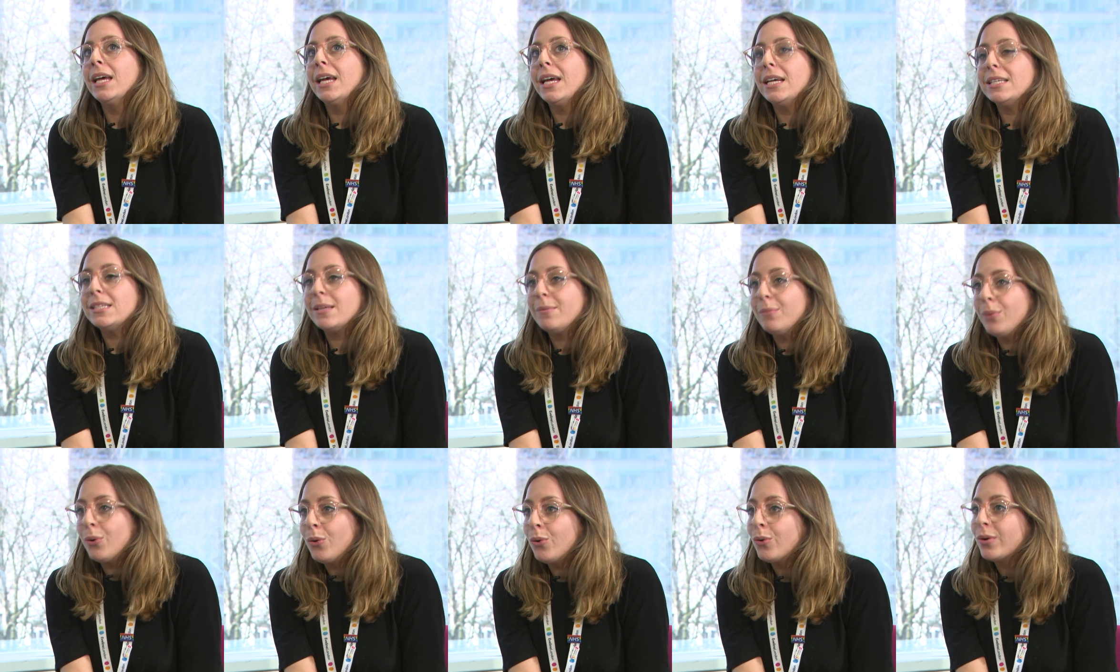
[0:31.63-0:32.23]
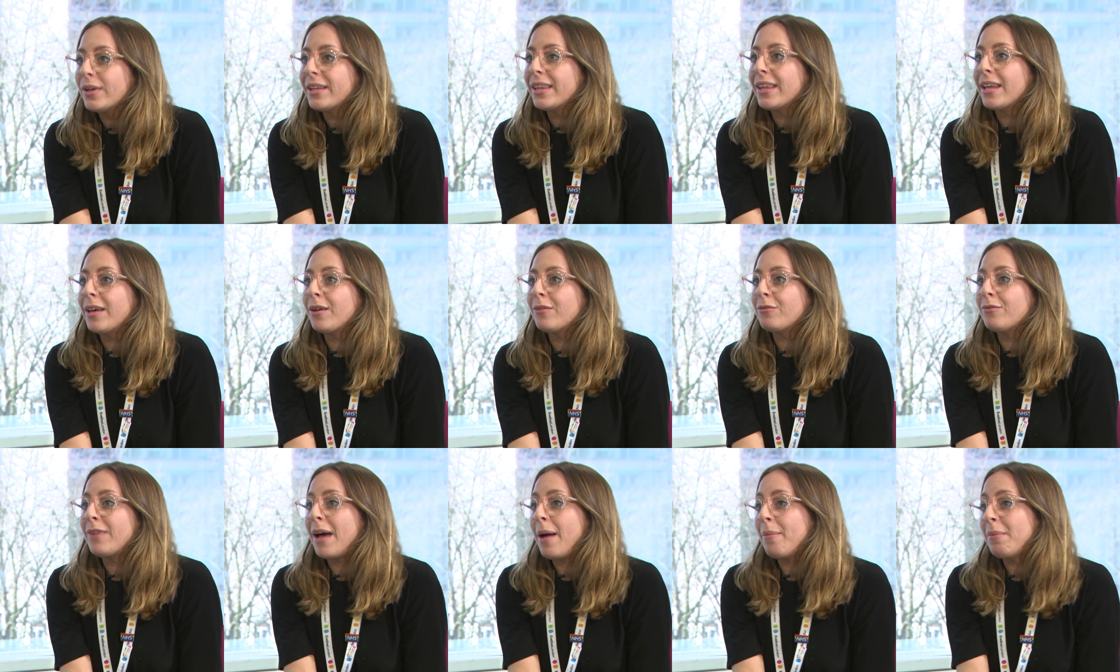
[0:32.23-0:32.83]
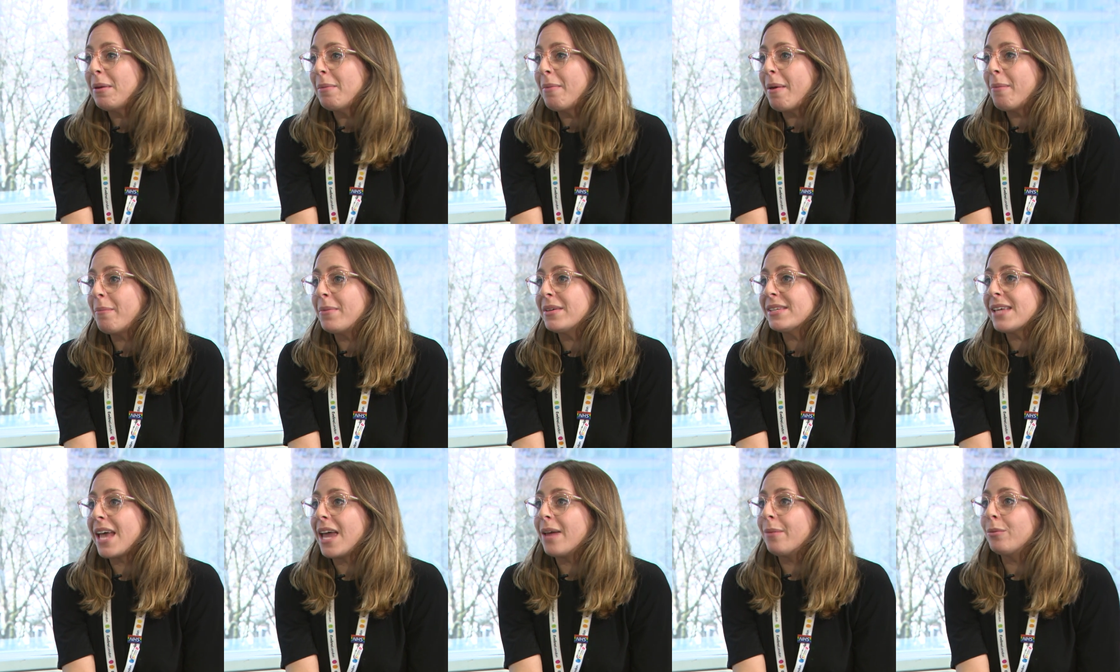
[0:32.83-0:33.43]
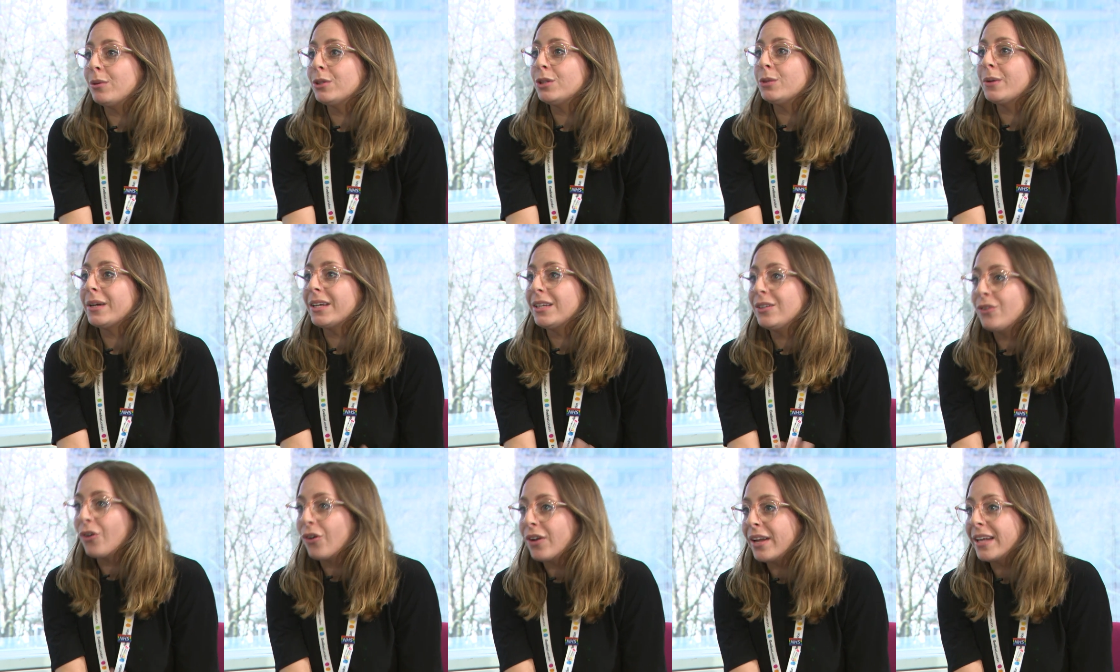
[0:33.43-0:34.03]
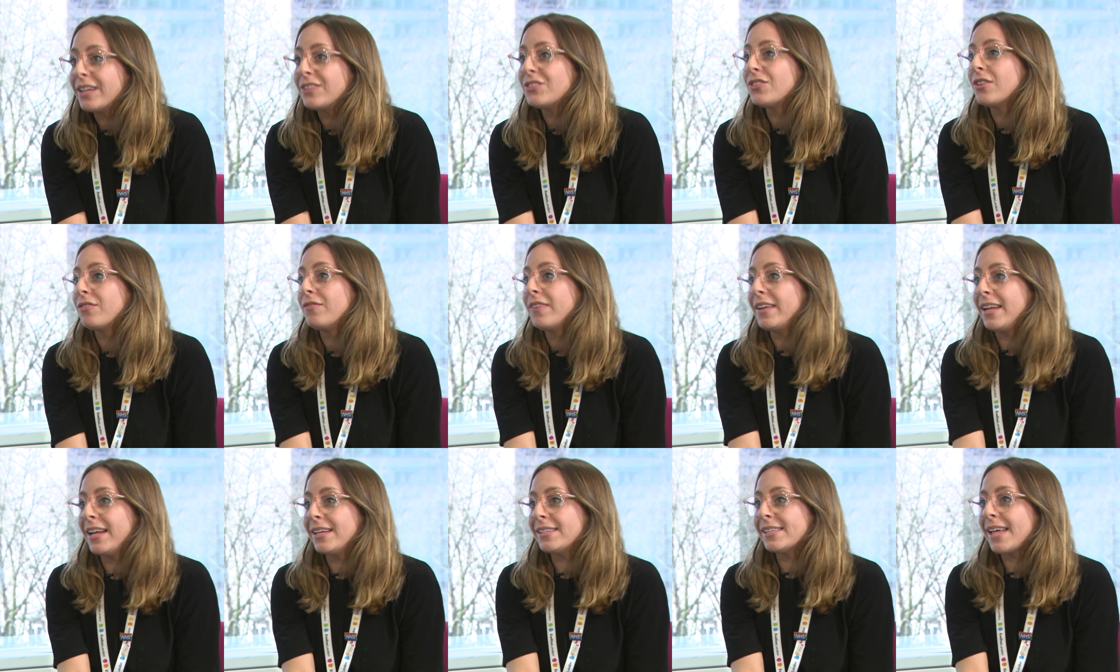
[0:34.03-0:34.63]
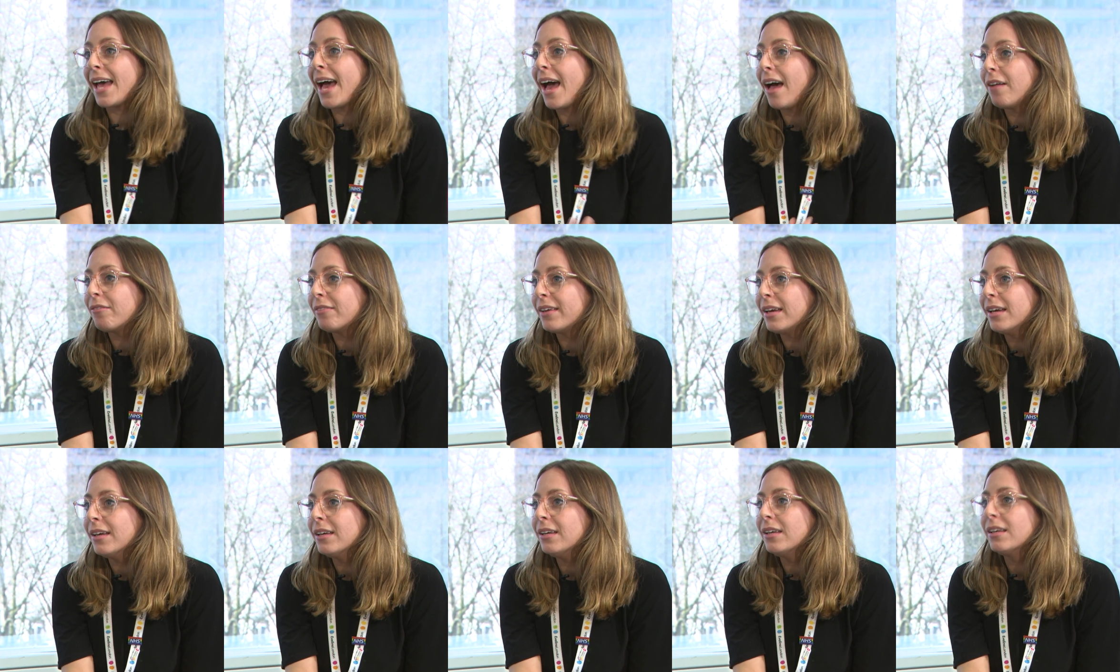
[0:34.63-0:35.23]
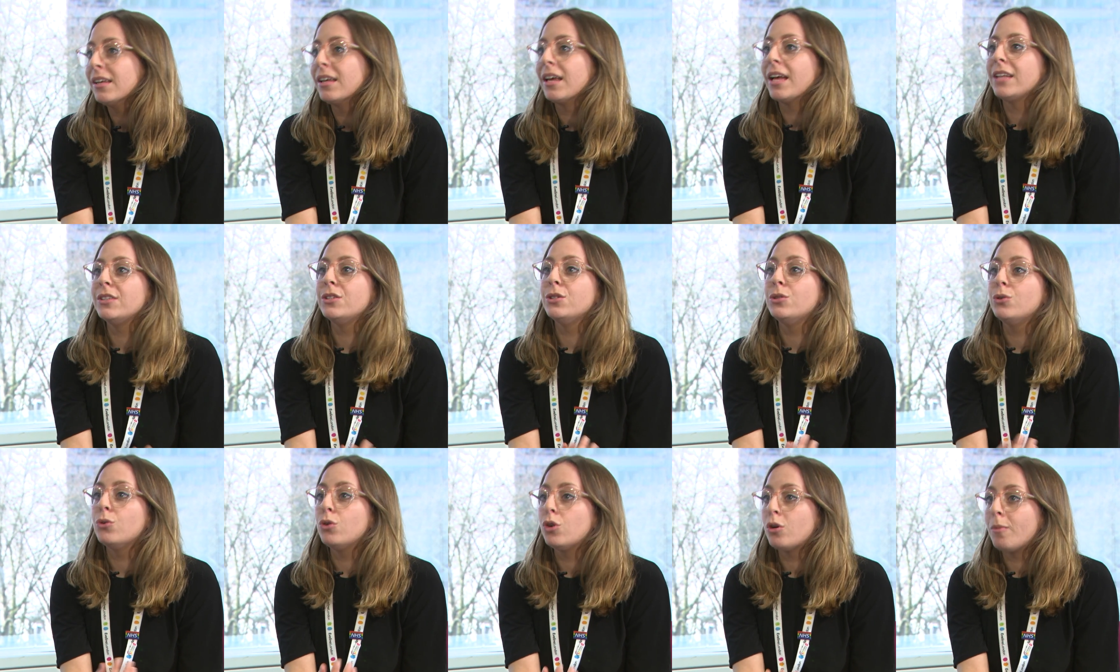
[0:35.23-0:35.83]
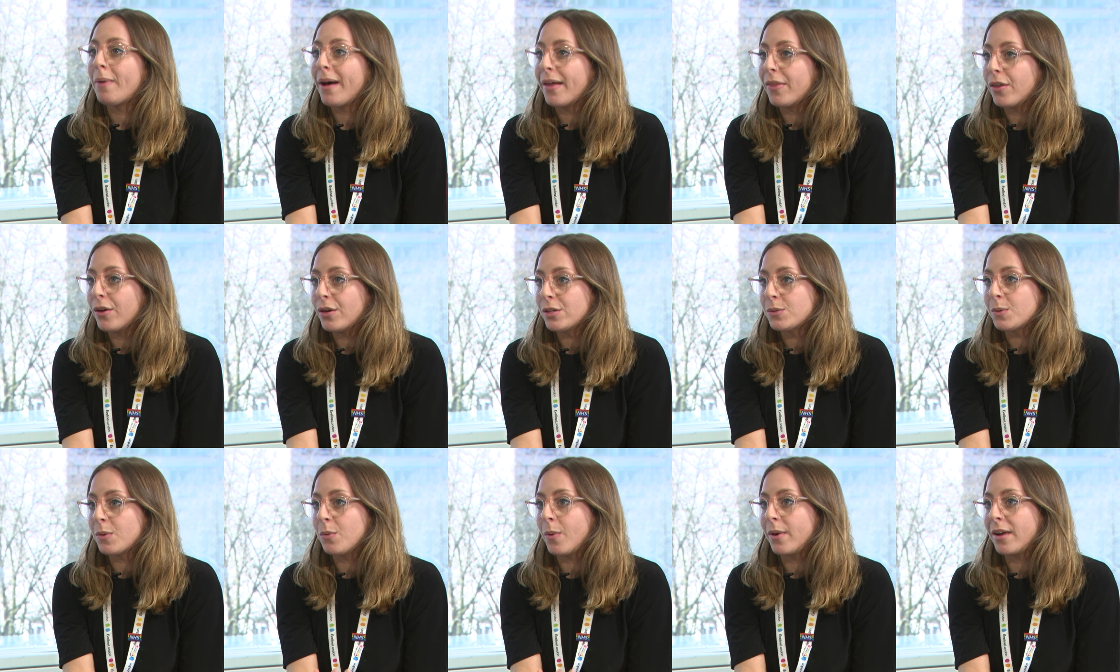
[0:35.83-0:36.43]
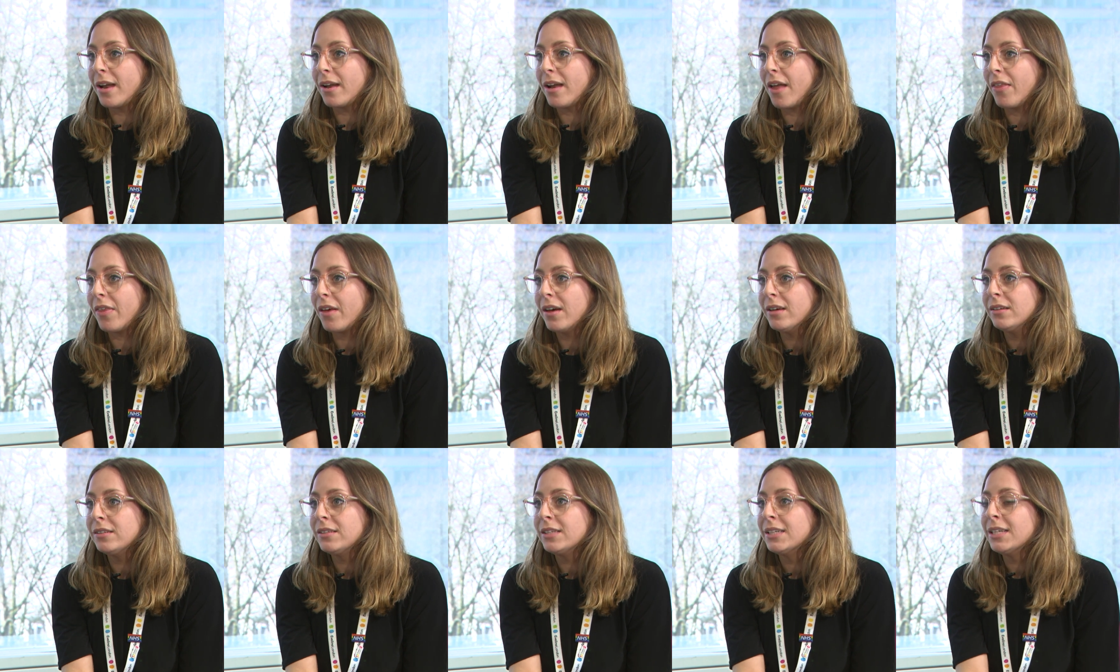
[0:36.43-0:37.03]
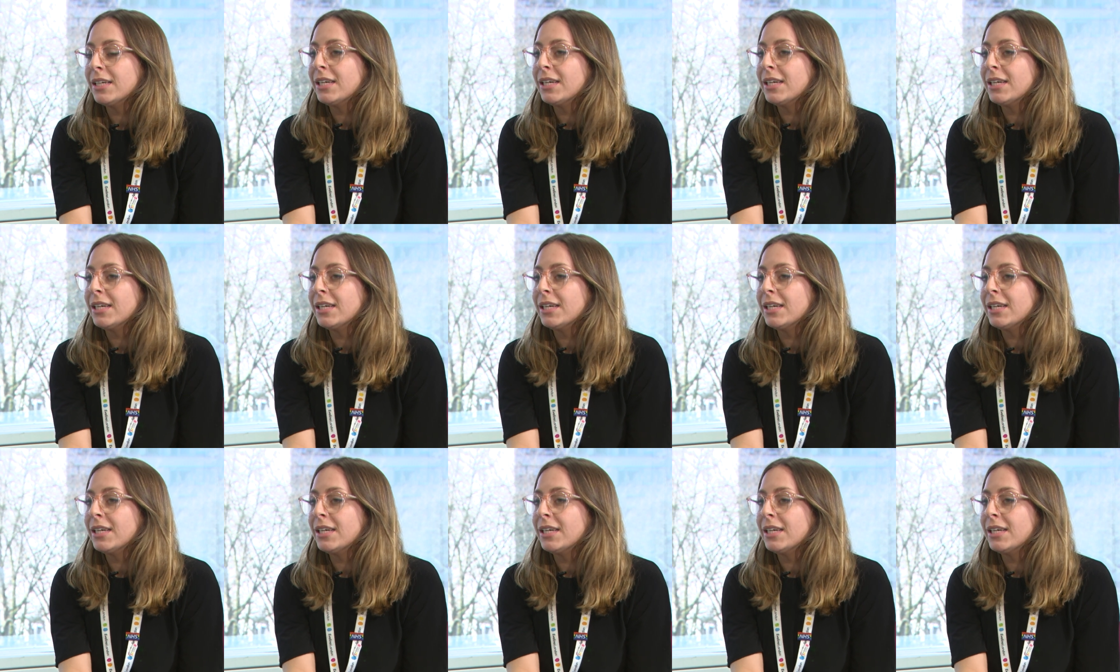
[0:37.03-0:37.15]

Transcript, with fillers: It's important that family members are able to acknowledge the feelings they're having and to talk about those with one another.